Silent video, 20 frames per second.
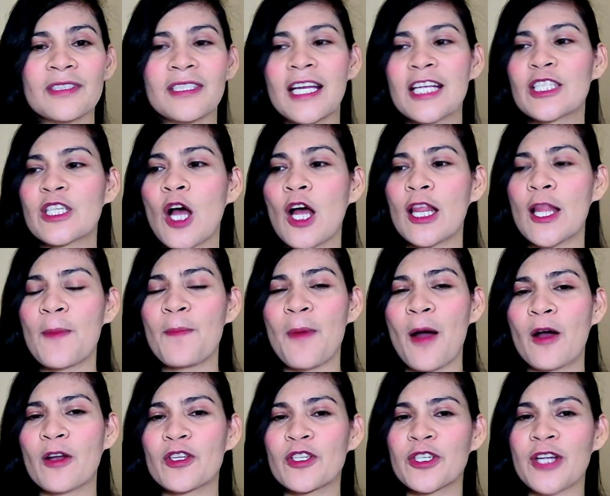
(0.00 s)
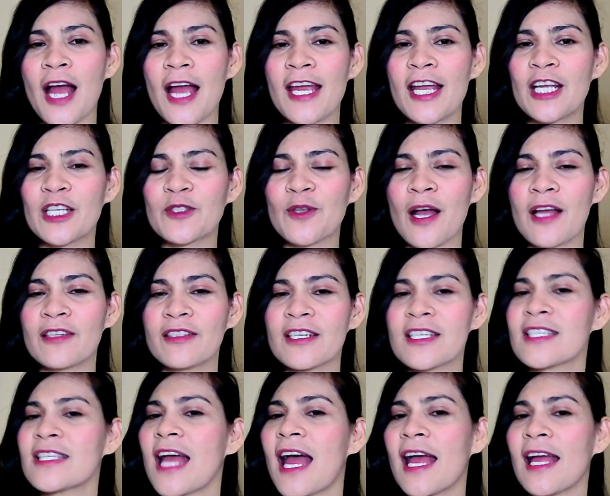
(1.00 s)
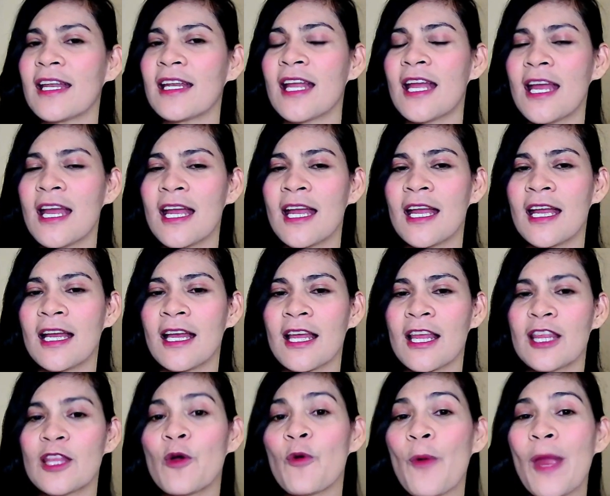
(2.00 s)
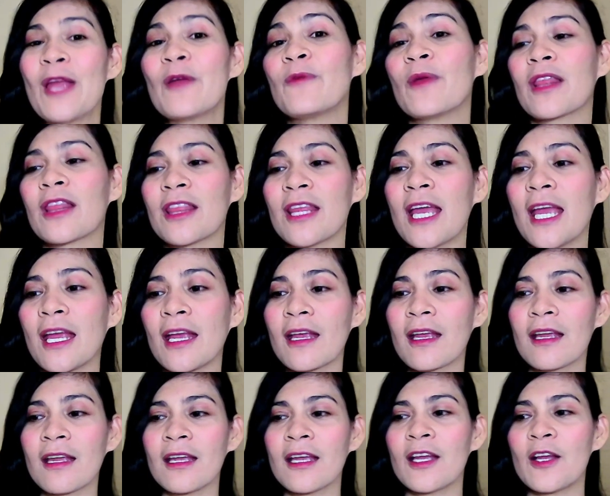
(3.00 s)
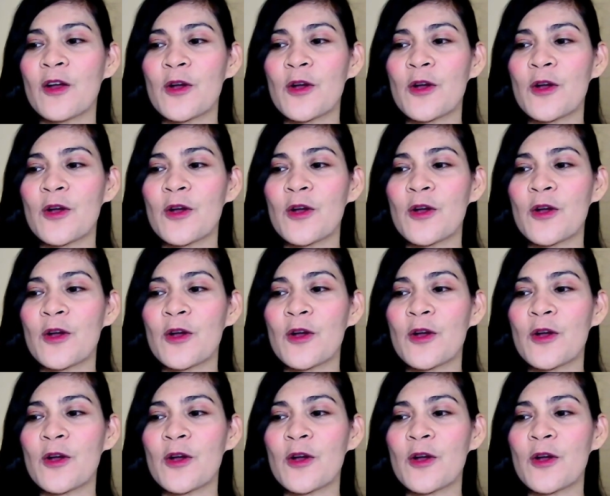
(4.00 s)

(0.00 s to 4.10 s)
It's all about trying to understand the way we think.